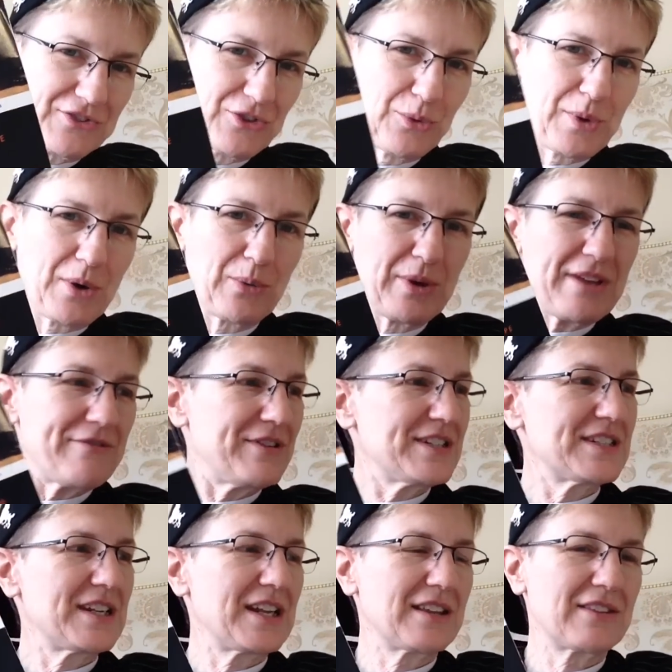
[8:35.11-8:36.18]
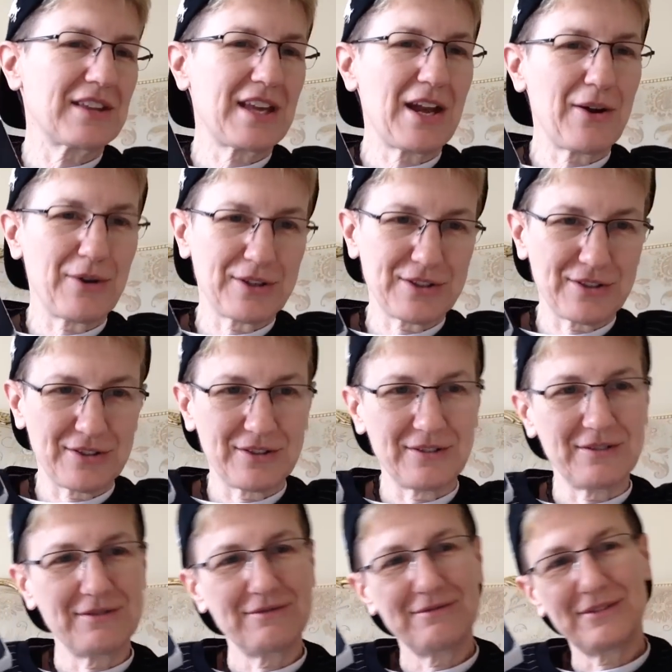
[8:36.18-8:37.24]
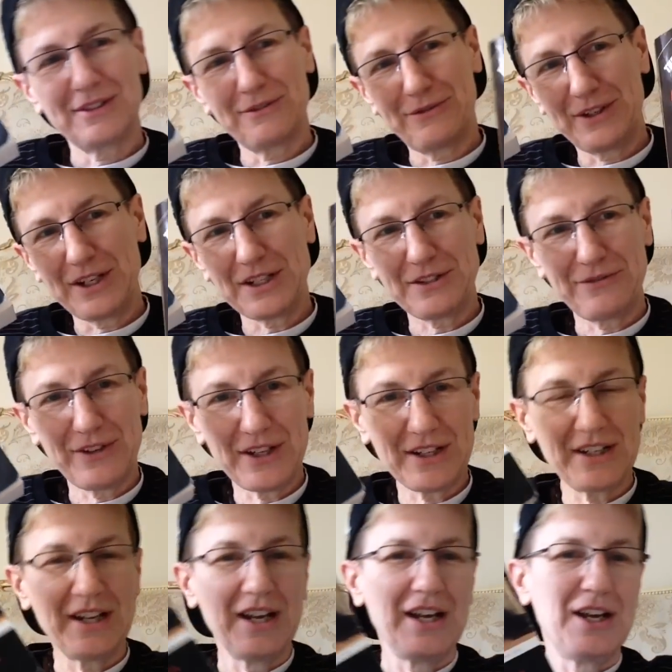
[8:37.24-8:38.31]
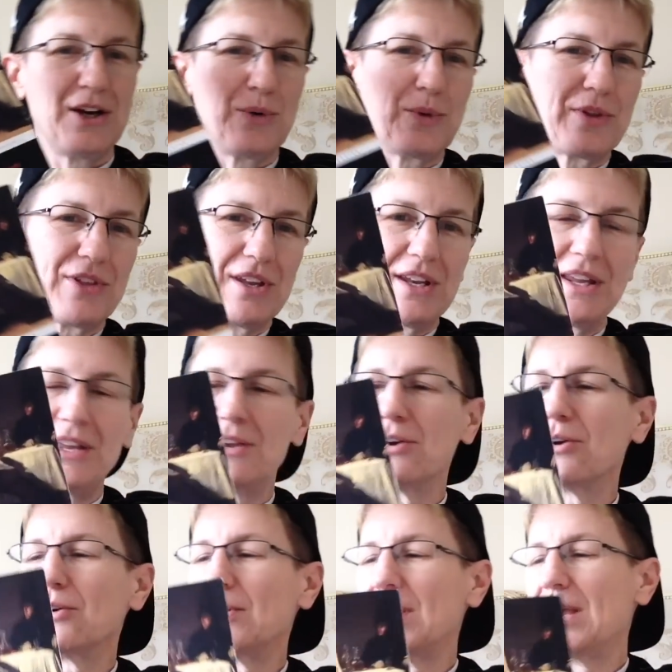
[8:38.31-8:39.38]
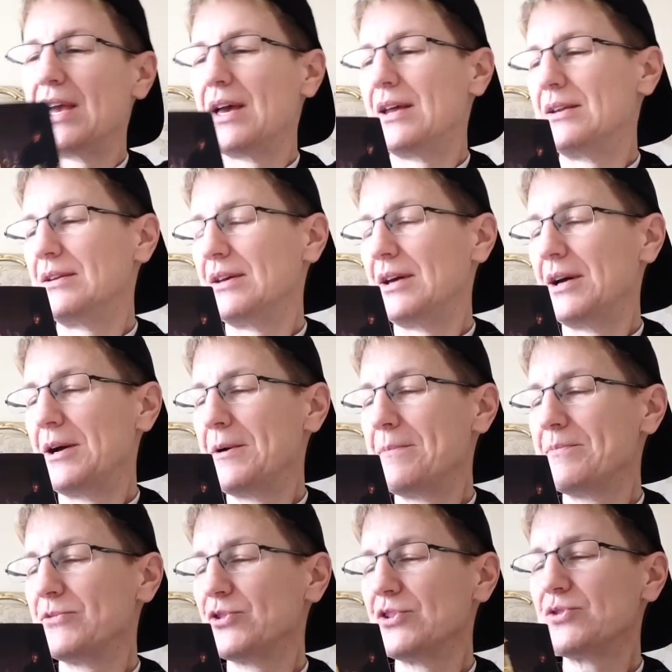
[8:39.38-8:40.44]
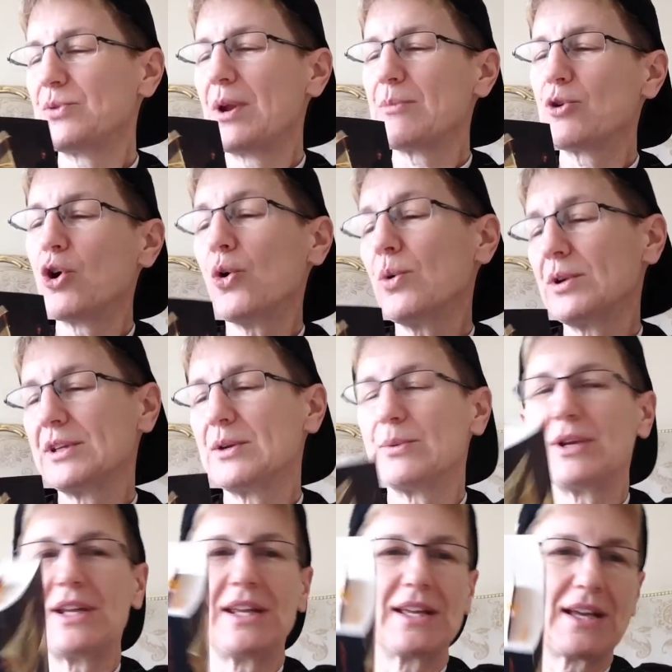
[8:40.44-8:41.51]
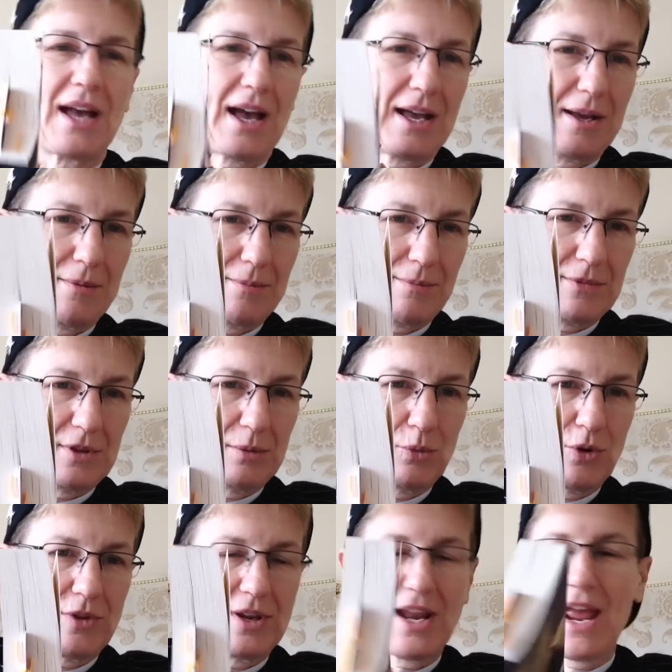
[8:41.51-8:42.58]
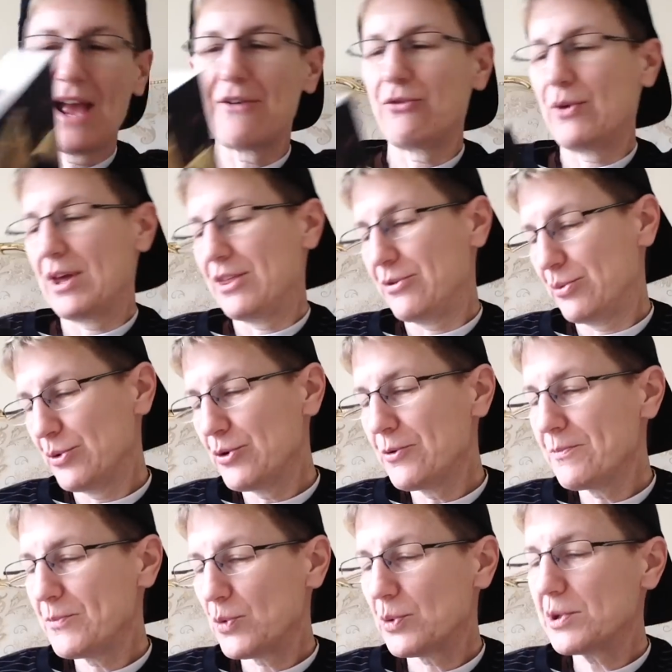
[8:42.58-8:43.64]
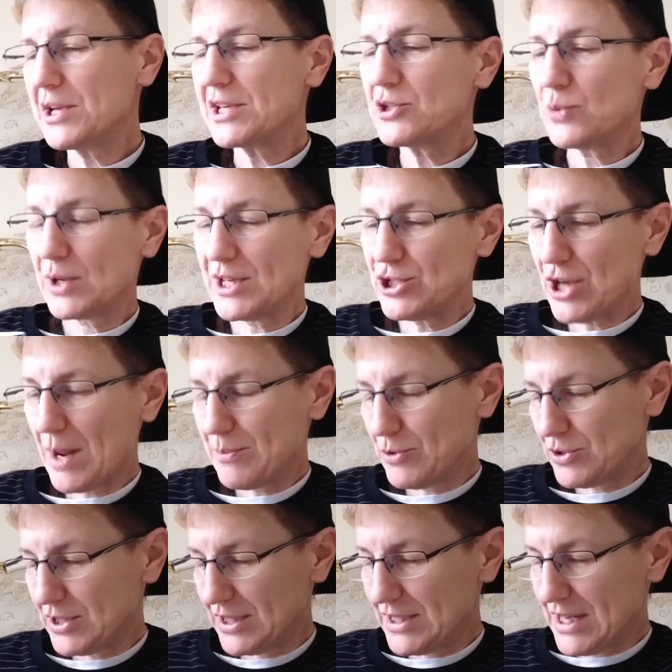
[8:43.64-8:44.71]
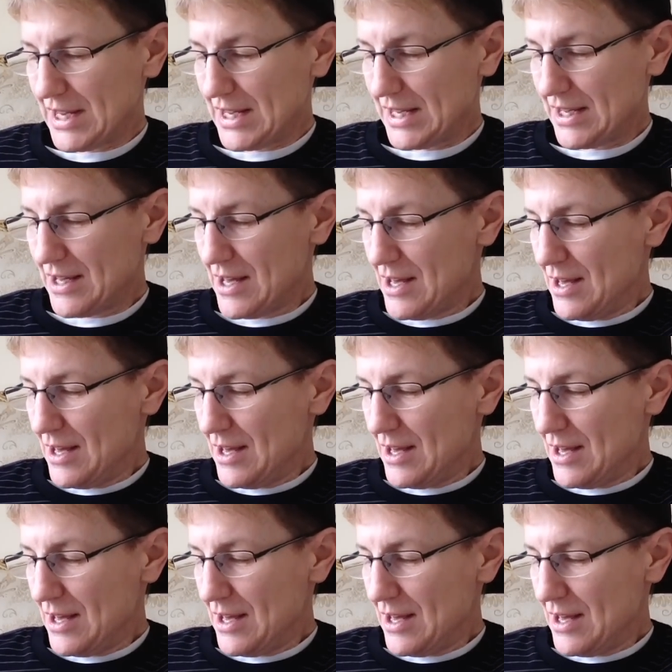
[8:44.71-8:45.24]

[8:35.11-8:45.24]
So we're revisiting the character of Phineas Finn within here. And um, so this is what I'm currently reading. I am a little more than halfway through. We're reading 20 chapters a day.